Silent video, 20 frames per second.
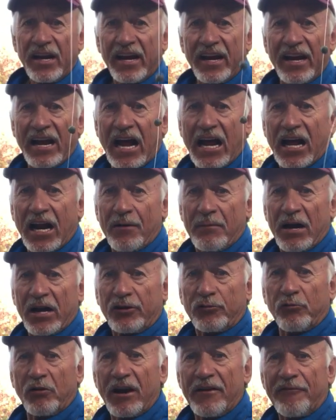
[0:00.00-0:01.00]
and I got
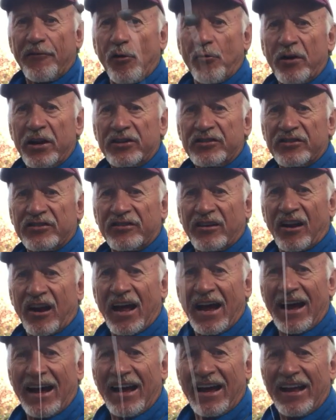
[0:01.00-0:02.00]
about 24 inches of
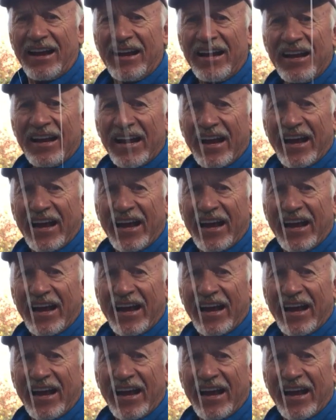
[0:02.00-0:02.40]
line,